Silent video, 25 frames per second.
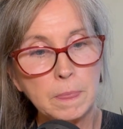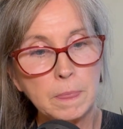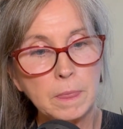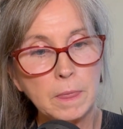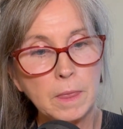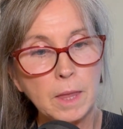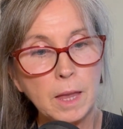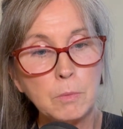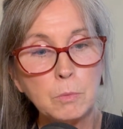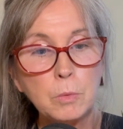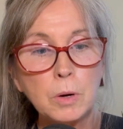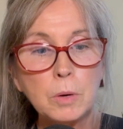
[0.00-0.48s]

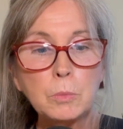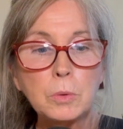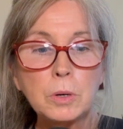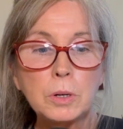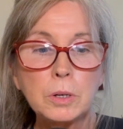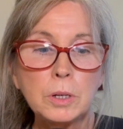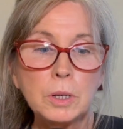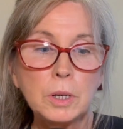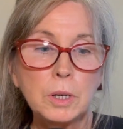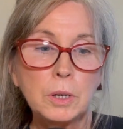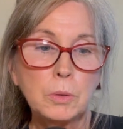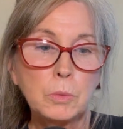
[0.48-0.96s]
And when we're
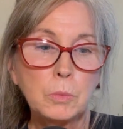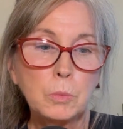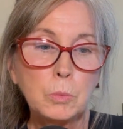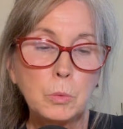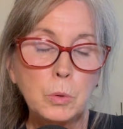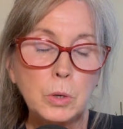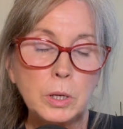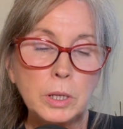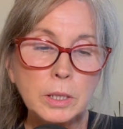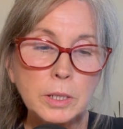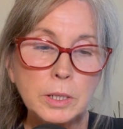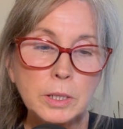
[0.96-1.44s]

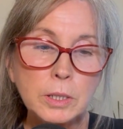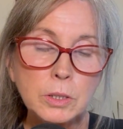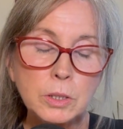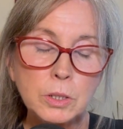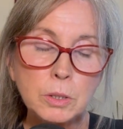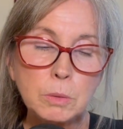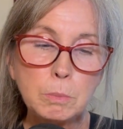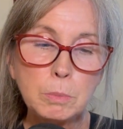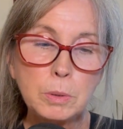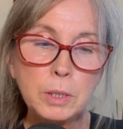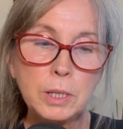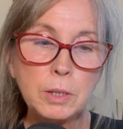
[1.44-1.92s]
willing to
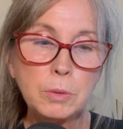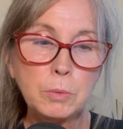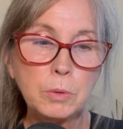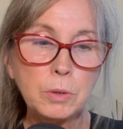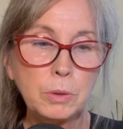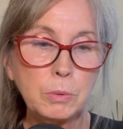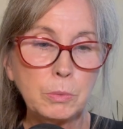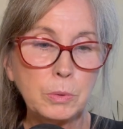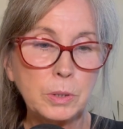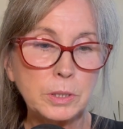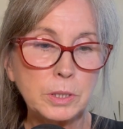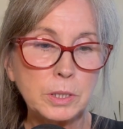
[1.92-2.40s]
be with
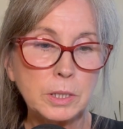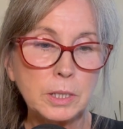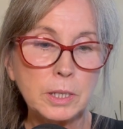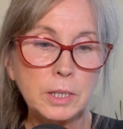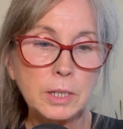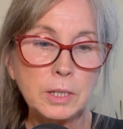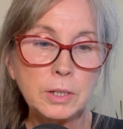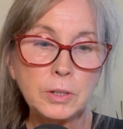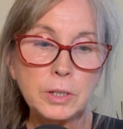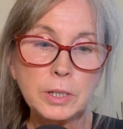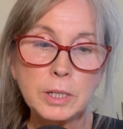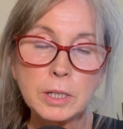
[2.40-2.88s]
what's
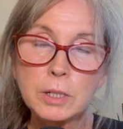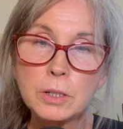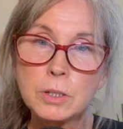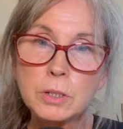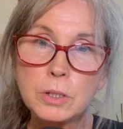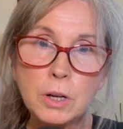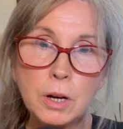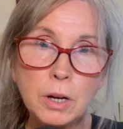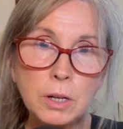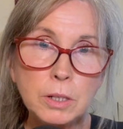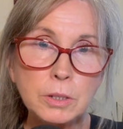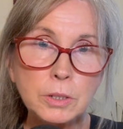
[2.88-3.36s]
here and
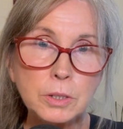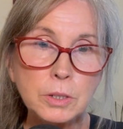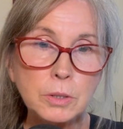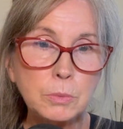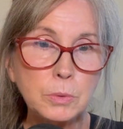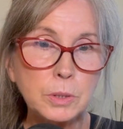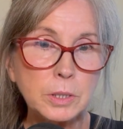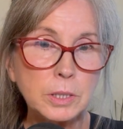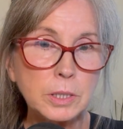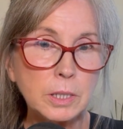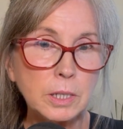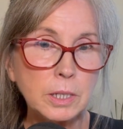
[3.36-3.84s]
acknowledge
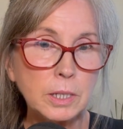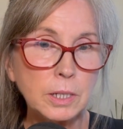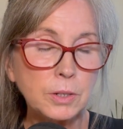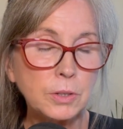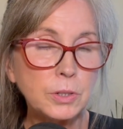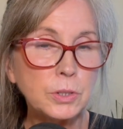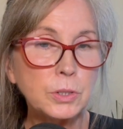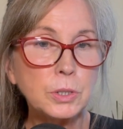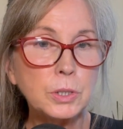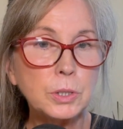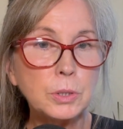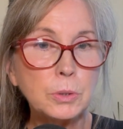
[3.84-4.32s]
what's here
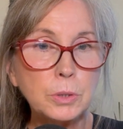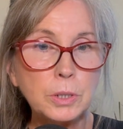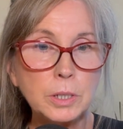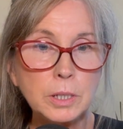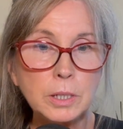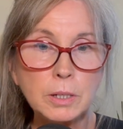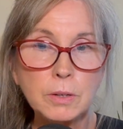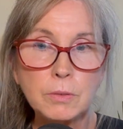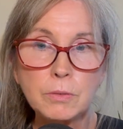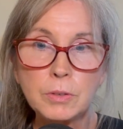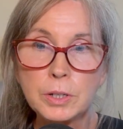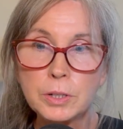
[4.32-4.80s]
and do it in
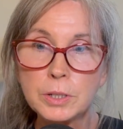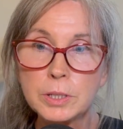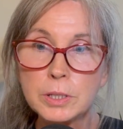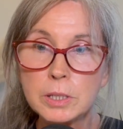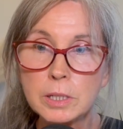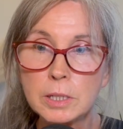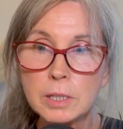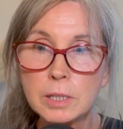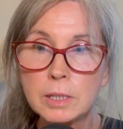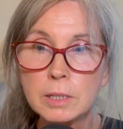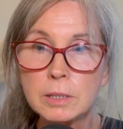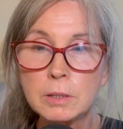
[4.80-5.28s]
a very
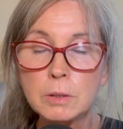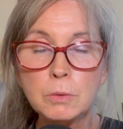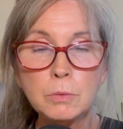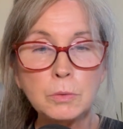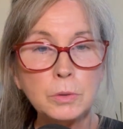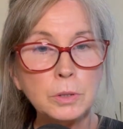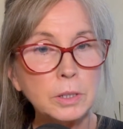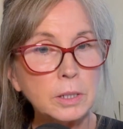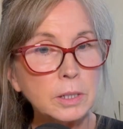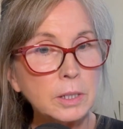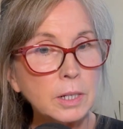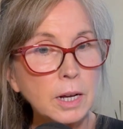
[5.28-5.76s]

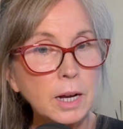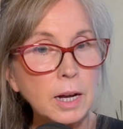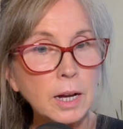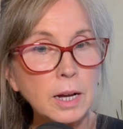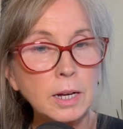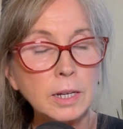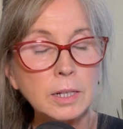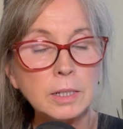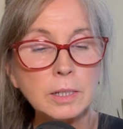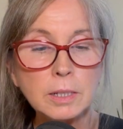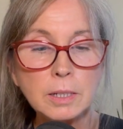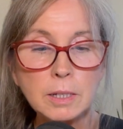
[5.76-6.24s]
skillful and
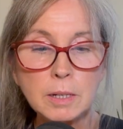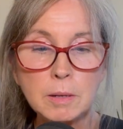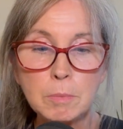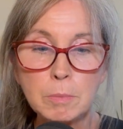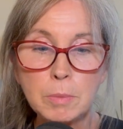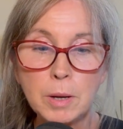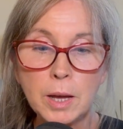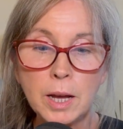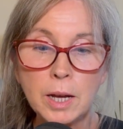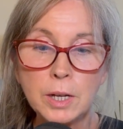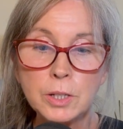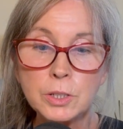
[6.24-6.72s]
kind and
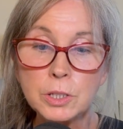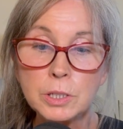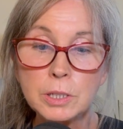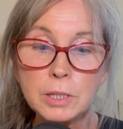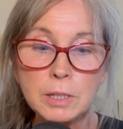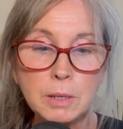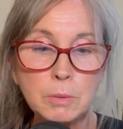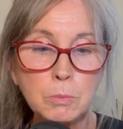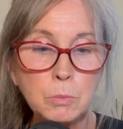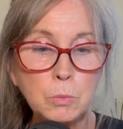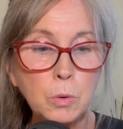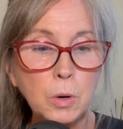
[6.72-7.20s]
compassionate
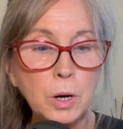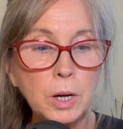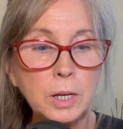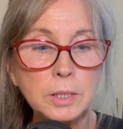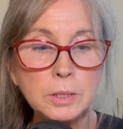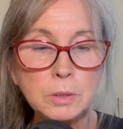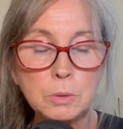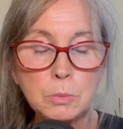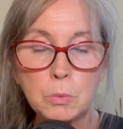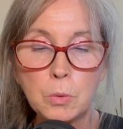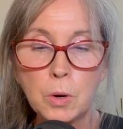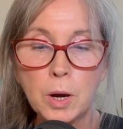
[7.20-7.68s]
and
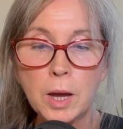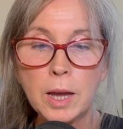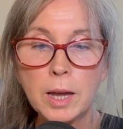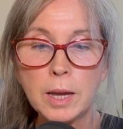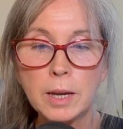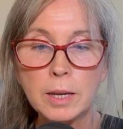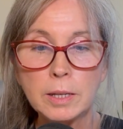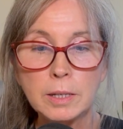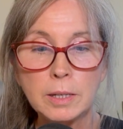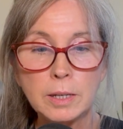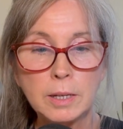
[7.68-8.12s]
wise way,